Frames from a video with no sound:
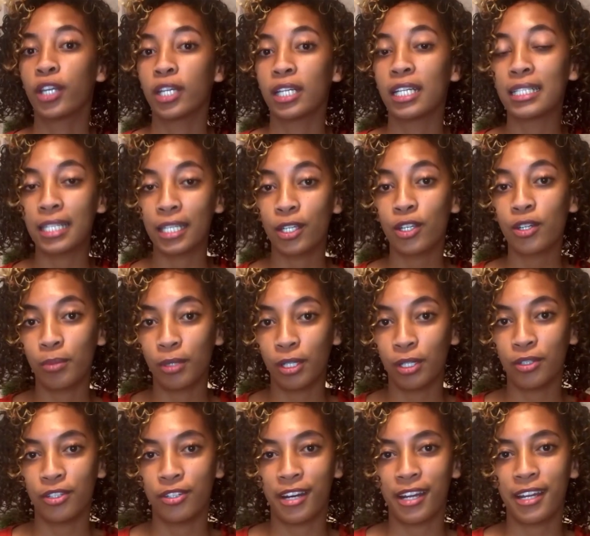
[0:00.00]
gonna take your
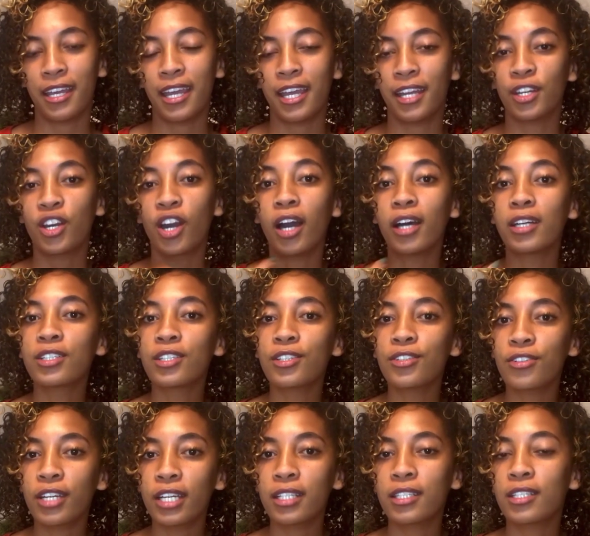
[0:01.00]
blow dryer and
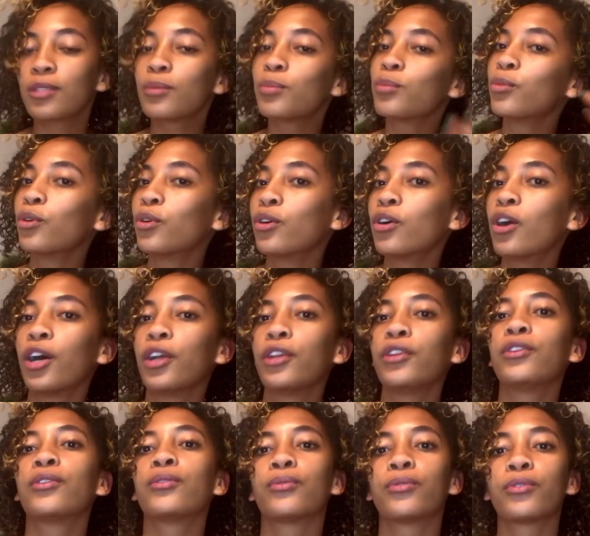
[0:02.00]
concentrate it more on
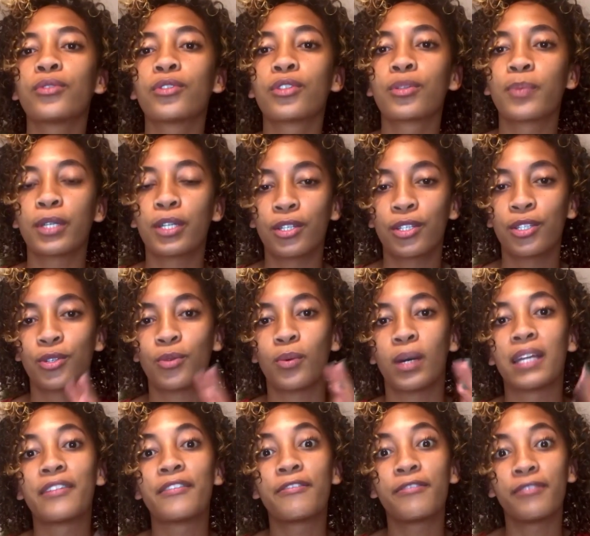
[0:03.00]
your roots, because you
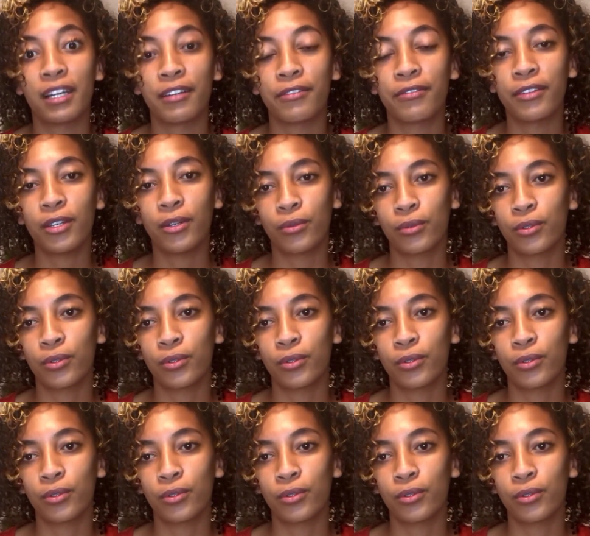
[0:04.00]
want fluffier